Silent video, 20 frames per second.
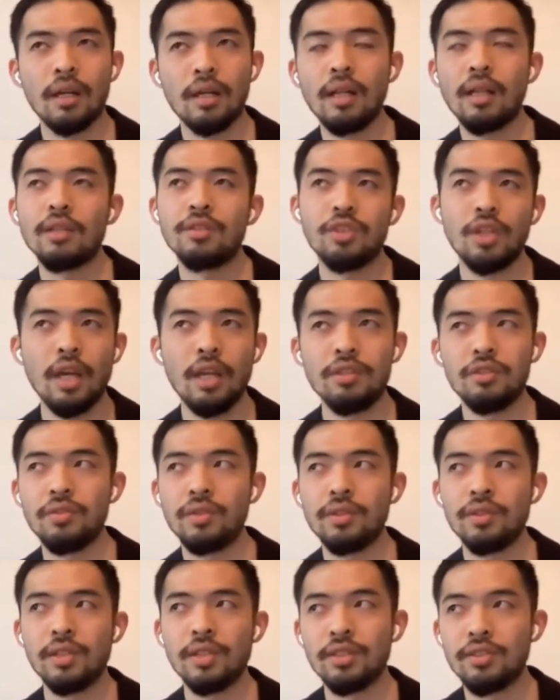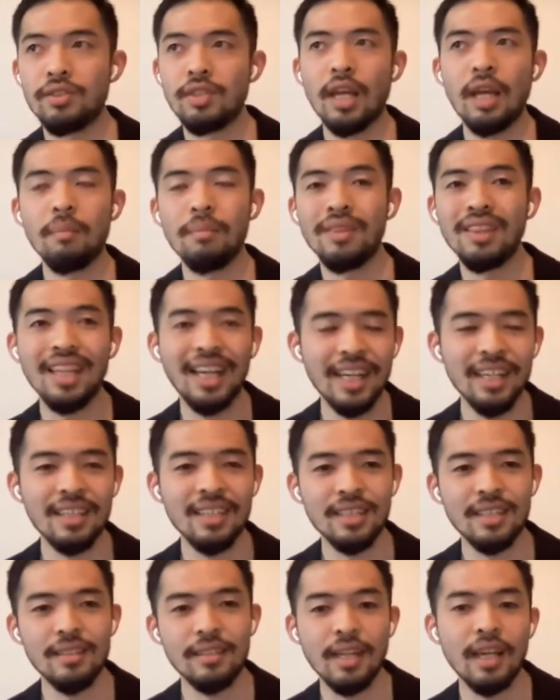college entrance exam
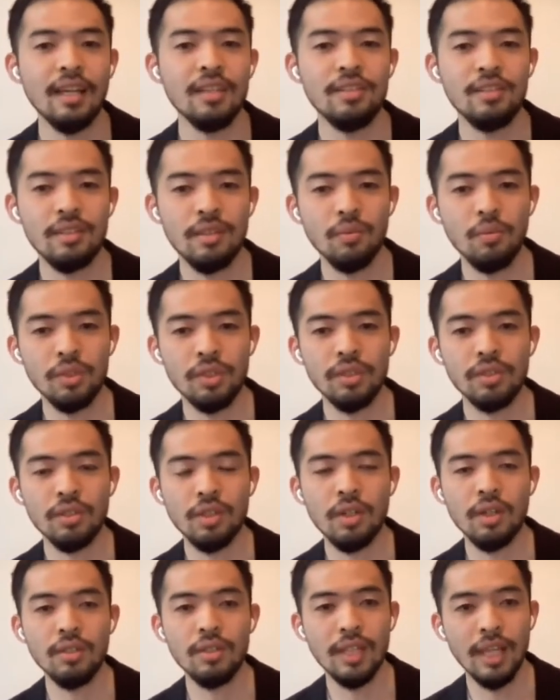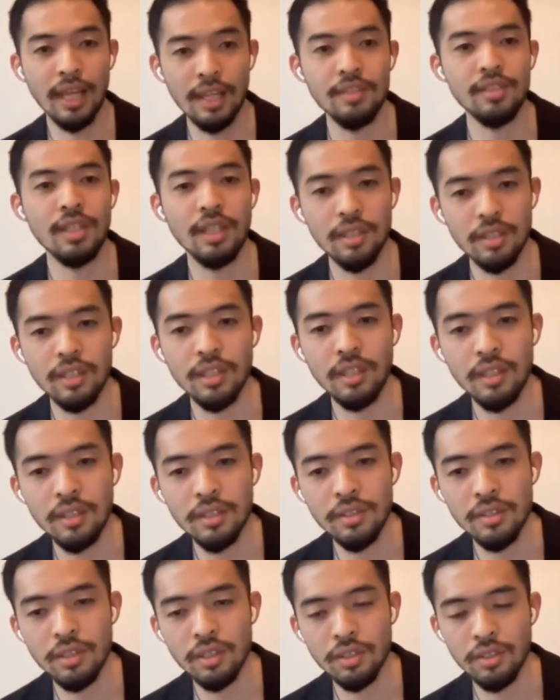like test, which is called the
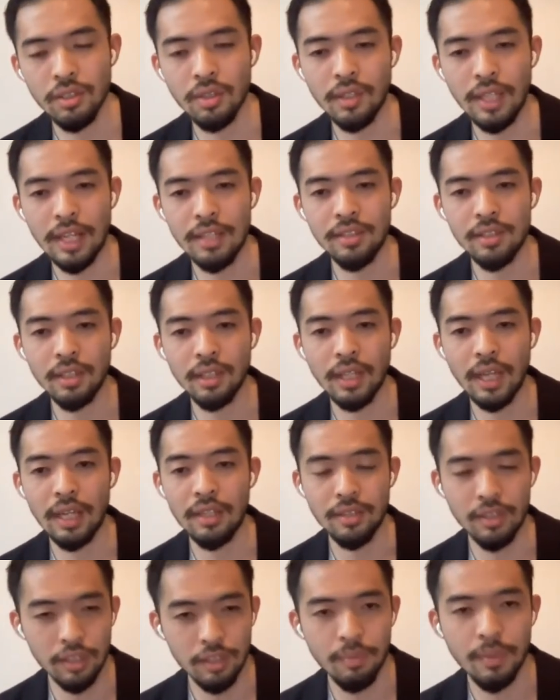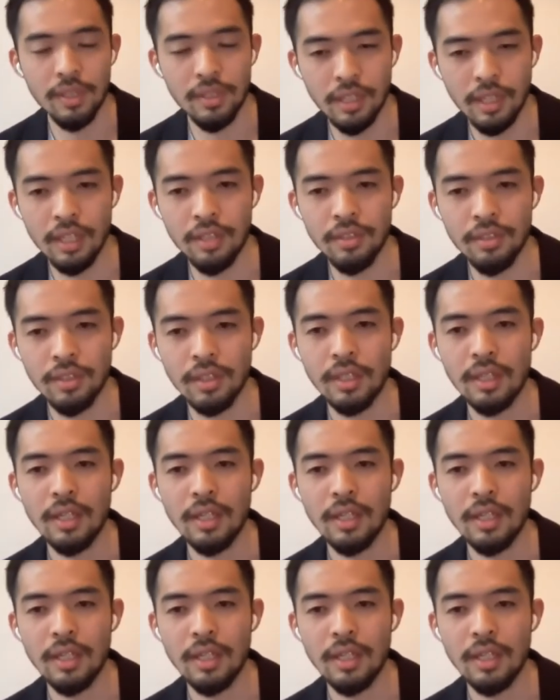SATs, the Scholastic Assessment Test.